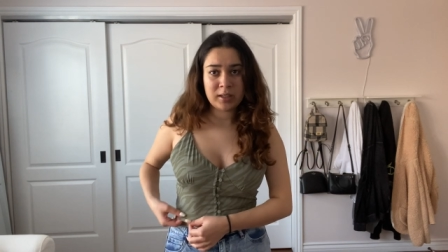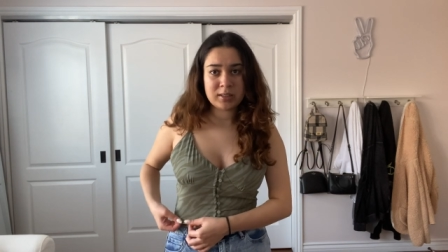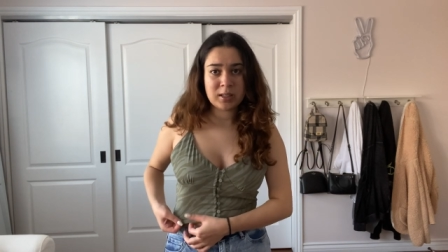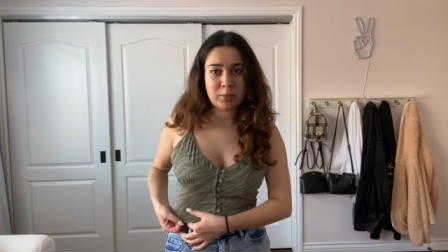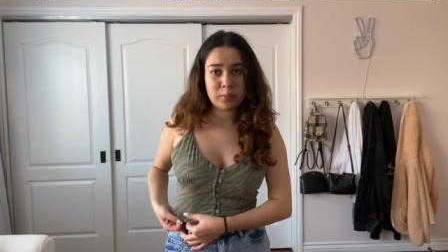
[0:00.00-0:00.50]
in
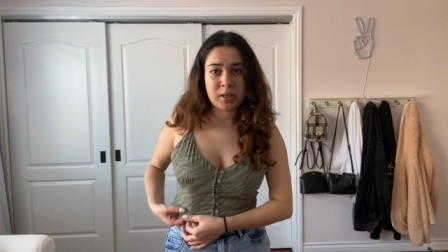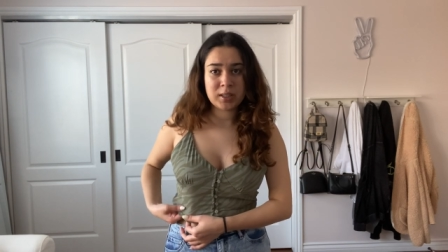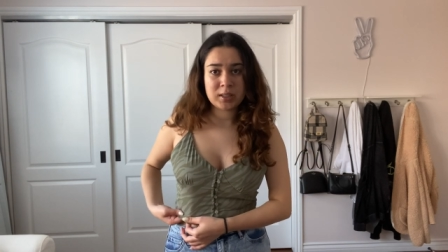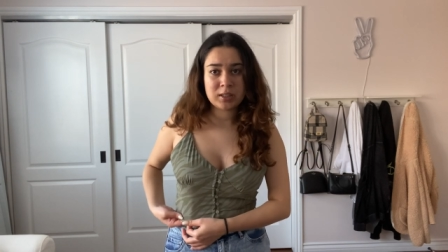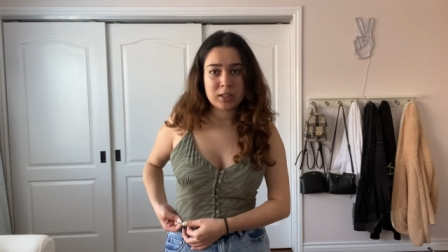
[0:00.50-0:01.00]
summer
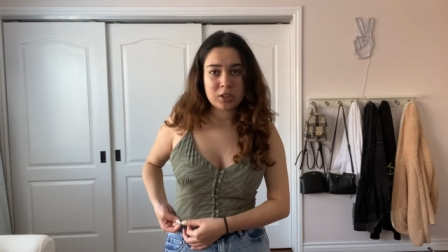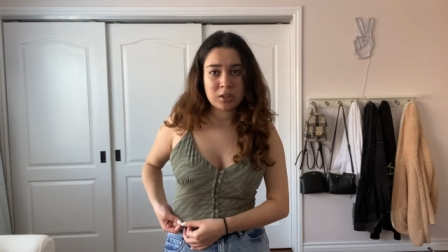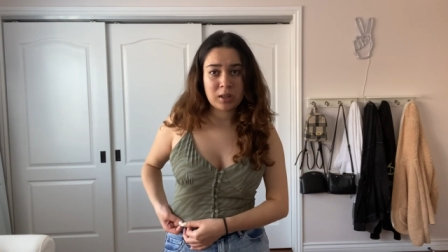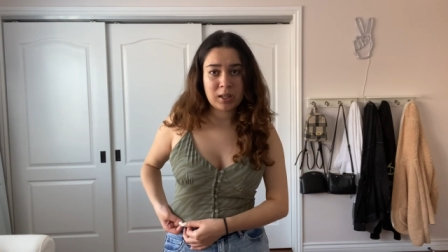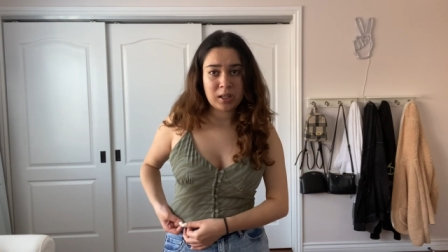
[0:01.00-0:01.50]
because it's such
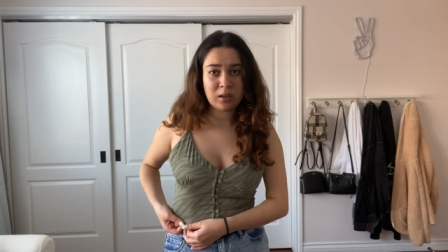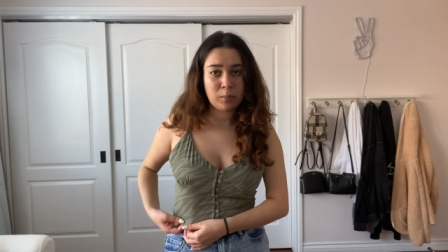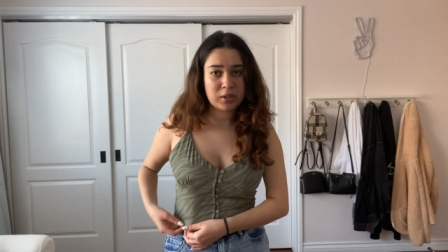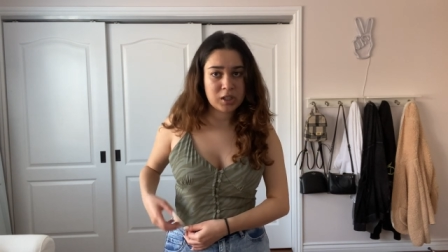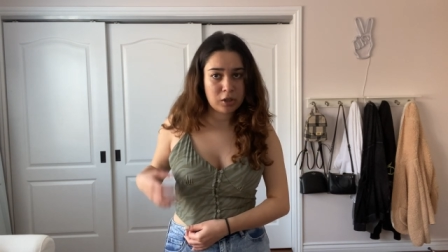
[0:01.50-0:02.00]
a thin
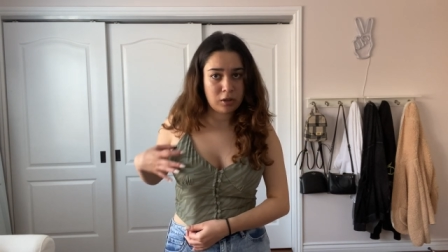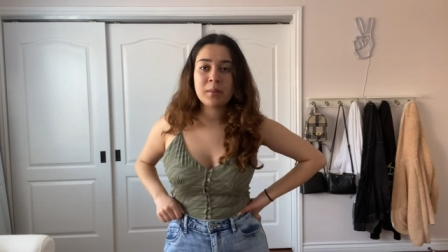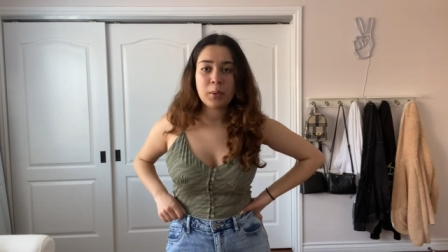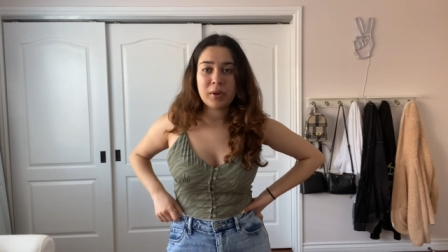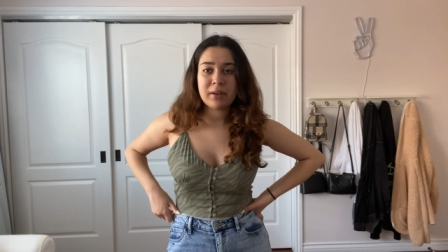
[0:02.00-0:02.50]
material.
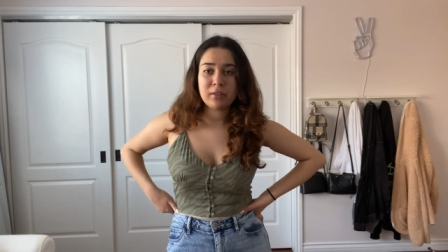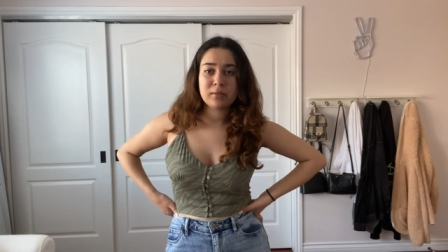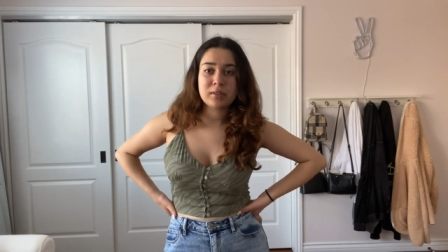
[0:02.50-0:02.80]
But whatever,